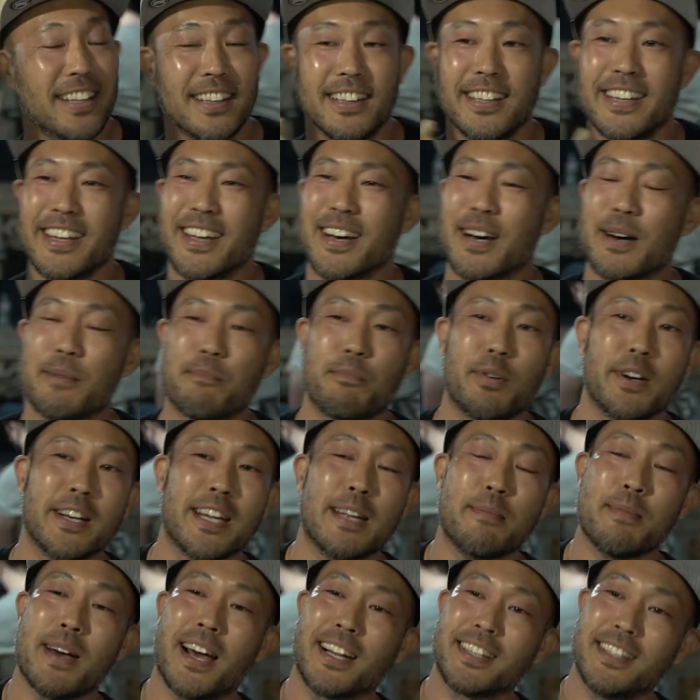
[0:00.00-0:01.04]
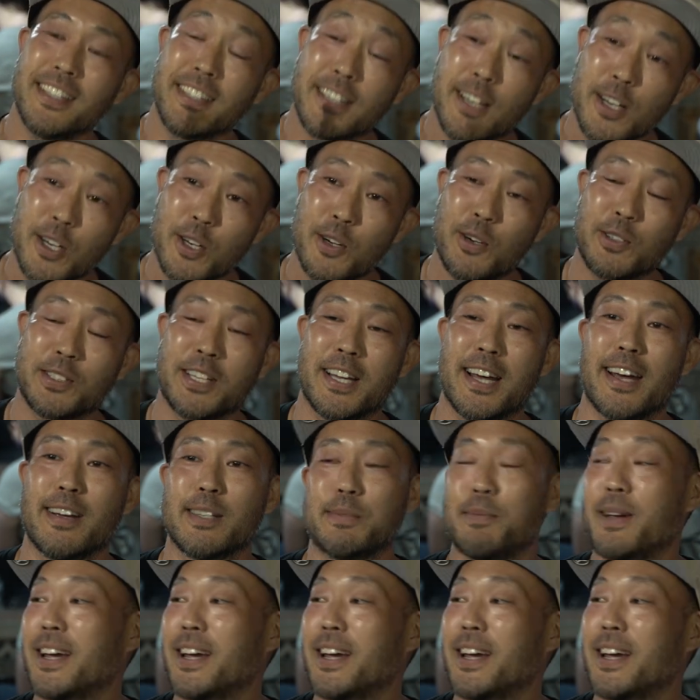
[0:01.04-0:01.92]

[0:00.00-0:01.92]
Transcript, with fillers: Leon, bringing back the good old times,